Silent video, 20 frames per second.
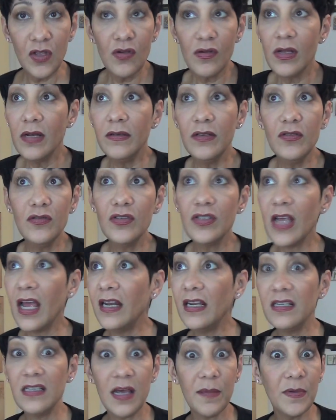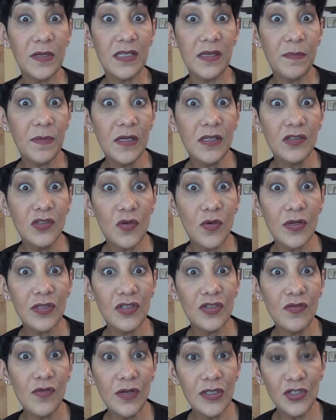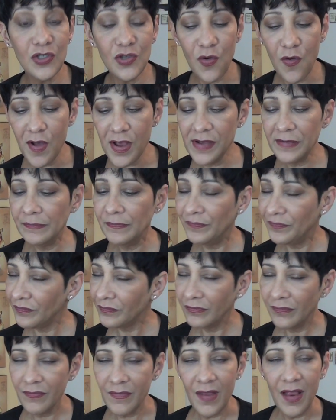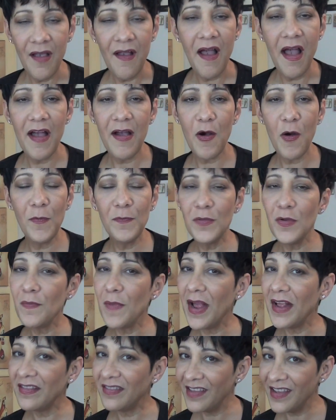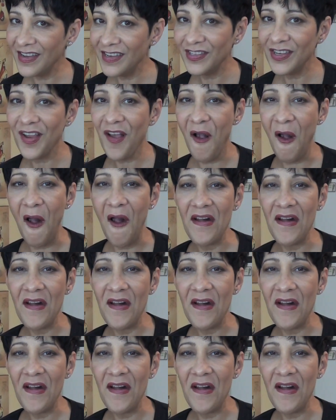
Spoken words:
You can use any type of dipping sauce you enjoy. I hope you make these.